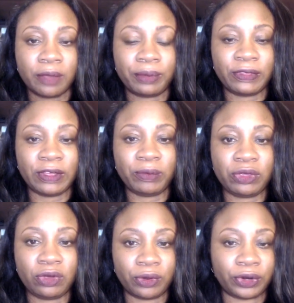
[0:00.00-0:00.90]
But then when
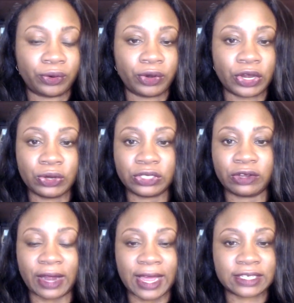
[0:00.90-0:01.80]
you go to court, usually
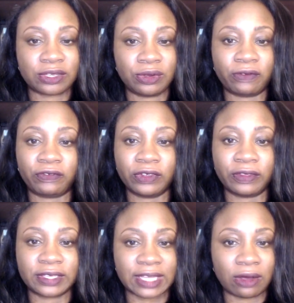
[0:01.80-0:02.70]
they're asking you to fill
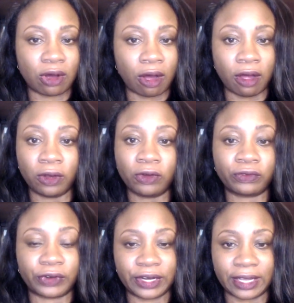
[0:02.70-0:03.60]
this out all
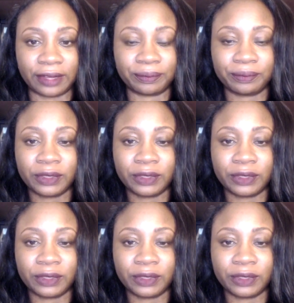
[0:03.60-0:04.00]
over again